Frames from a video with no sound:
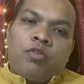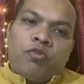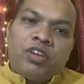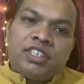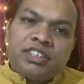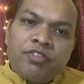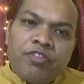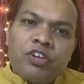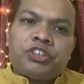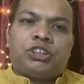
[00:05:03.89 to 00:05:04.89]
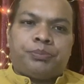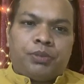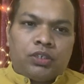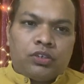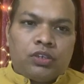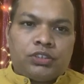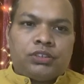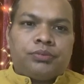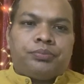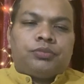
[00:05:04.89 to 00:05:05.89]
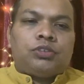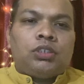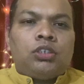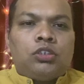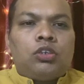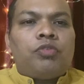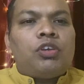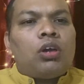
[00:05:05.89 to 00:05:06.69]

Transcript: When I say fellowship across, we